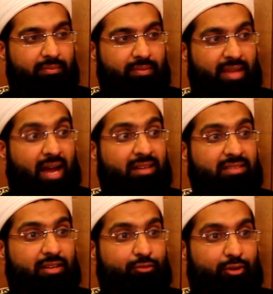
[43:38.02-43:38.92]
They're
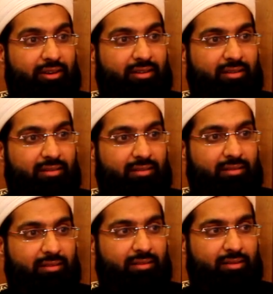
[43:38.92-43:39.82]
asking for it.
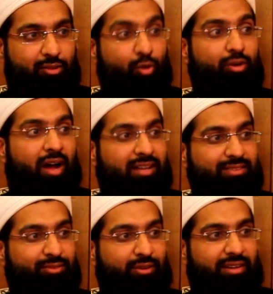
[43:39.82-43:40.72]
Don't ask
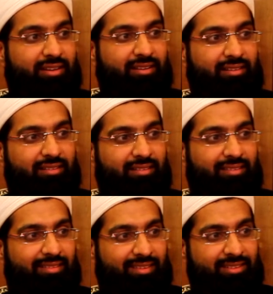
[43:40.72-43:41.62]
for it.
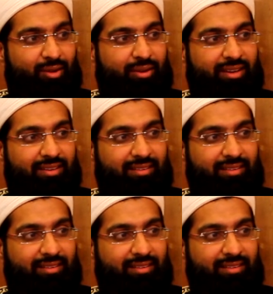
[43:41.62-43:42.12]
Is that okay?